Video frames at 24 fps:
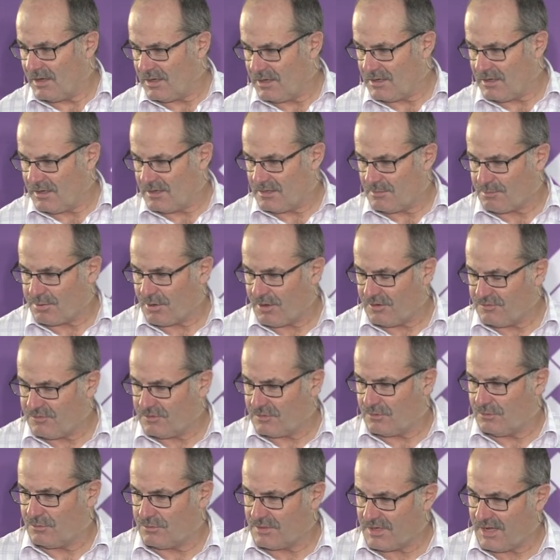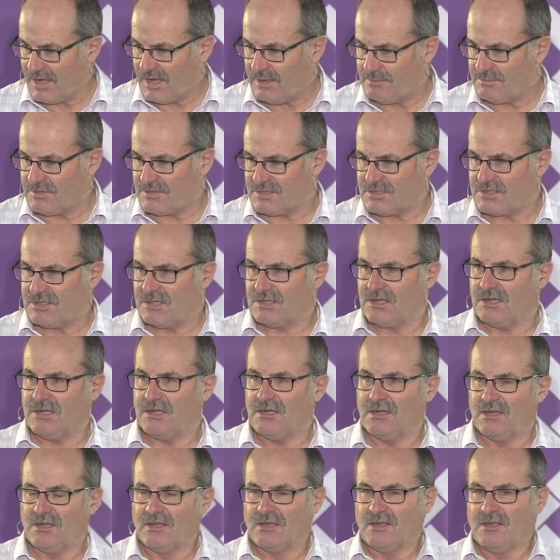and a project called Cape to City